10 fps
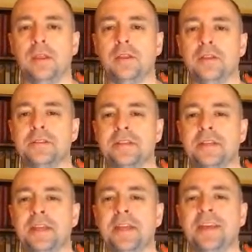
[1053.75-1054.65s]
let's
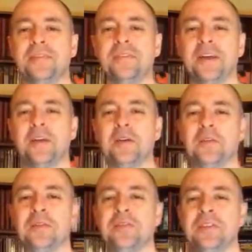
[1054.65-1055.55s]
see, if I
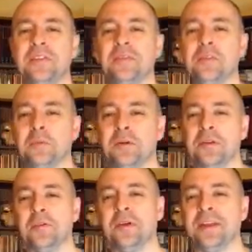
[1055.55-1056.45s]
go 15 for the
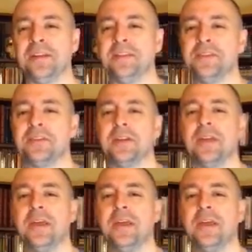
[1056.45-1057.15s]
burning it, do I get a t-shirt?